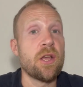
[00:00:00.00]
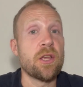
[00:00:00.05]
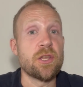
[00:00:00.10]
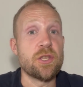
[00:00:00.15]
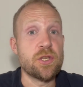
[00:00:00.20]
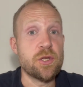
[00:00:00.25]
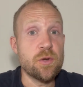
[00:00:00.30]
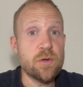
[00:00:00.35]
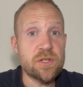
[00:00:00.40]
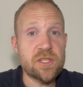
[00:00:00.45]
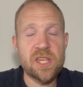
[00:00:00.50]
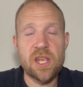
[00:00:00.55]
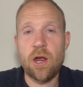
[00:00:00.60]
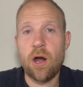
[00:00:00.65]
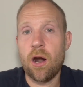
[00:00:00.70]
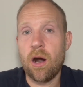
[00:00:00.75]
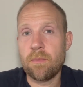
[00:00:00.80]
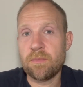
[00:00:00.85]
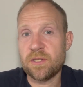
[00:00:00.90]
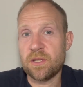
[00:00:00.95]
use the
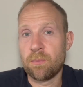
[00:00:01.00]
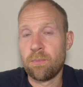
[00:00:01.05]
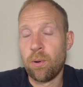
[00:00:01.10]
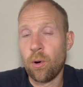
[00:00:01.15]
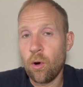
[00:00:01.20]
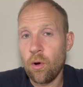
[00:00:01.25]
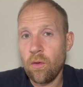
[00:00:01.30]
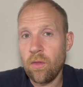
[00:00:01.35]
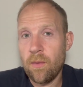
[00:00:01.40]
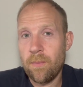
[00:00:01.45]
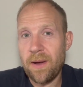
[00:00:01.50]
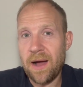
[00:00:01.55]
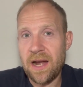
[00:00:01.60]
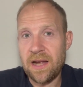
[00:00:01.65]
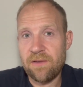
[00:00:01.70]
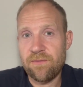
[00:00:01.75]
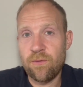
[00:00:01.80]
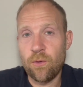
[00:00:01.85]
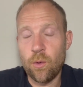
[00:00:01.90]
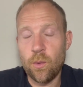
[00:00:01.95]
arms to pull the body
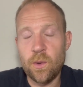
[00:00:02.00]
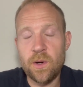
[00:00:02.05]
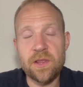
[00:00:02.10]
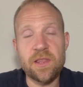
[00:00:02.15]
forward.